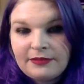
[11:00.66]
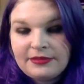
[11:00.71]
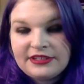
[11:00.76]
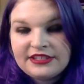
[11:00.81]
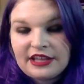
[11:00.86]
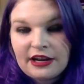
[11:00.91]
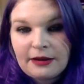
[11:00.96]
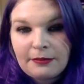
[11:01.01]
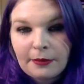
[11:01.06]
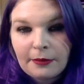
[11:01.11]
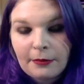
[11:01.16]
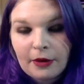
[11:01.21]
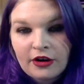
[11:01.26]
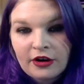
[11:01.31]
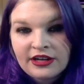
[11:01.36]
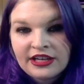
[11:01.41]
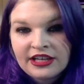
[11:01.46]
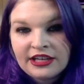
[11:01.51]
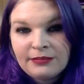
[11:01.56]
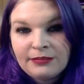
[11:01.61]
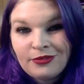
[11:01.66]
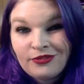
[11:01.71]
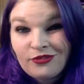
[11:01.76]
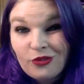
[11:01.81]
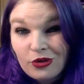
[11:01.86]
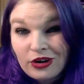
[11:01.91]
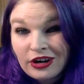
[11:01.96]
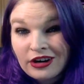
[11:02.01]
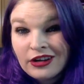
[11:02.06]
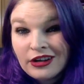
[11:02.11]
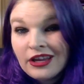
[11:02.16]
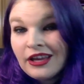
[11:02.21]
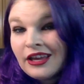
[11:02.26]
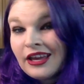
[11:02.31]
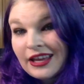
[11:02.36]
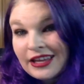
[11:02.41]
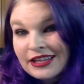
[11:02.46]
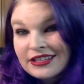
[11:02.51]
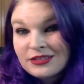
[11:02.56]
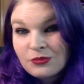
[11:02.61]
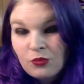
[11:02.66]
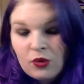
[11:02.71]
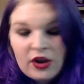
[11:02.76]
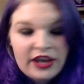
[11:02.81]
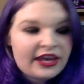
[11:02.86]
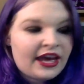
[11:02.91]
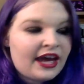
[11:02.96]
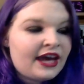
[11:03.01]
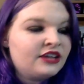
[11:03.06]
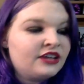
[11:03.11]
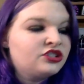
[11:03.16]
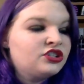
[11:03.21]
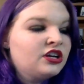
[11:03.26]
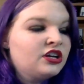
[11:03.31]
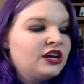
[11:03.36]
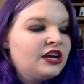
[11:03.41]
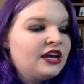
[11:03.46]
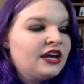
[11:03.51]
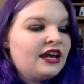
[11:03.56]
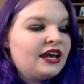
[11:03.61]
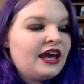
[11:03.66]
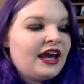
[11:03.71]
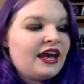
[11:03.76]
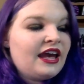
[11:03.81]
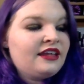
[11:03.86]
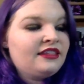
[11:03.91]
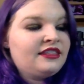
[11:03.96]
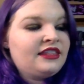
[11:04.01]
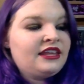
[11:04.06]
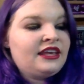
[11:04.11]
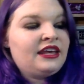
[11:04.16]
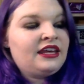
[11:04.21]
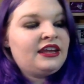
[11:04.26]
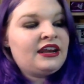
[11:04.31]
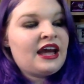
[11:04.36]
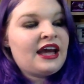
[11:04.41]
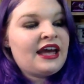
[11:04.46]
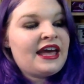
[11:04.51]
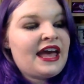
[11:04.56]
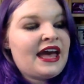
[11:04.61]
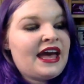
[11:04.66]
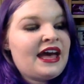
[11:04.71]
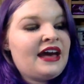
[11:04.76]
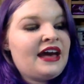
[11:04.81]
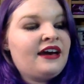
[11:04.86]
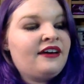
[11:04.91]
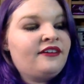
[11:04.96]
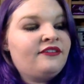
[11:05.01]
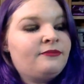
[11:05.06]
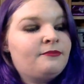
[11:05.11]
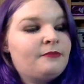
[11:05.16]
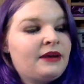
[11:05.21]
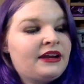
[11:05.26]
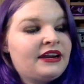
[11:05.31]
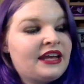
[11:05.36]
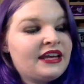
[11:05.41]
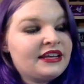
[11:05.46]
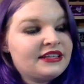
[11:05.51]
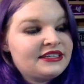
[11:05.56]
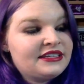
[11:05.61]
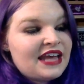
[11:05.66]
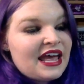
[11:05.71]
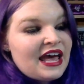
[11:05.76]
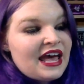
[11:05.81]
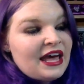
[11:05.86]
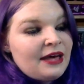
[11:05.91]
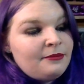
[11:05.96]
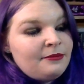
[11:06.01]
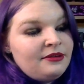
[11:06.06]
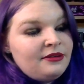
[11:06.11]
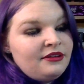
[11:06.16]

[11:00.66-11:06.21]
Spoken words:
set up a party before and get some YCash? And then I have my next tab